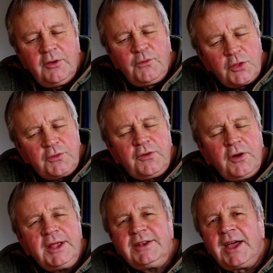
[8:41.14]
For the
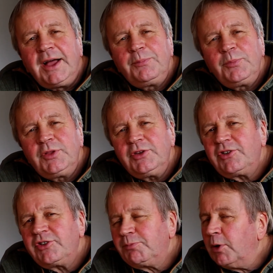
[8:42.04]
finder,
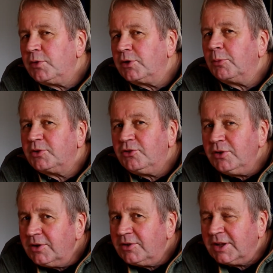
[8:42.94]
this is both an
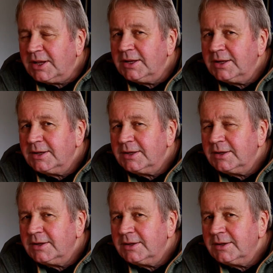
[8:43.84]
opportunity
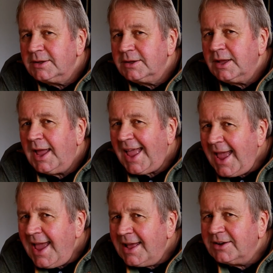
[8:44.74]

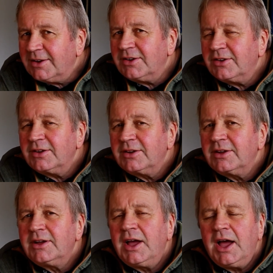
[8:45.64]
and
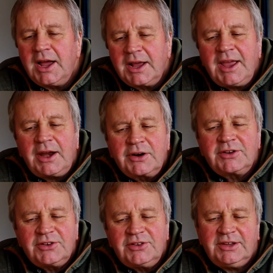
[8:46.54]
a
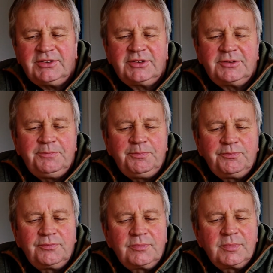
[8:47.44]
character test.
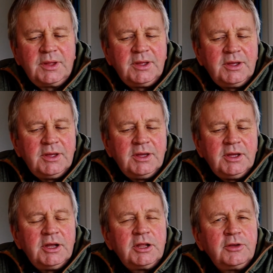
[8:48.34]

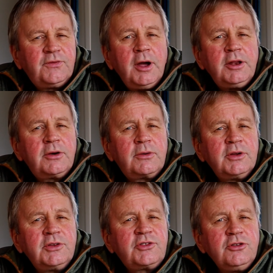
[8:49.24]
The finder
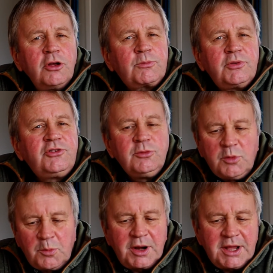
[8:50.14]
is not
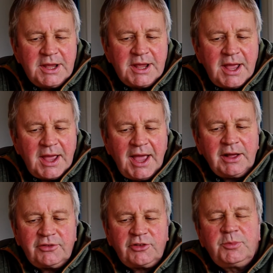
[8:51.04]
presumably
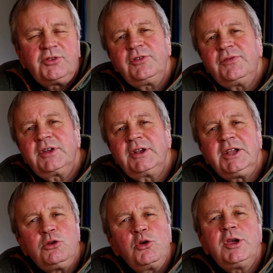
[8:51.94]
out
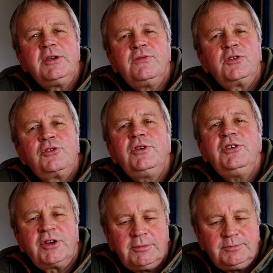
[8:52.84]
specifically looking for
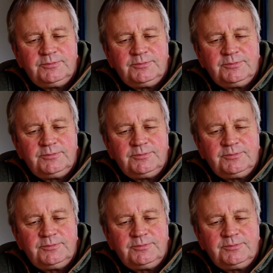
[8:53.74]
treasure.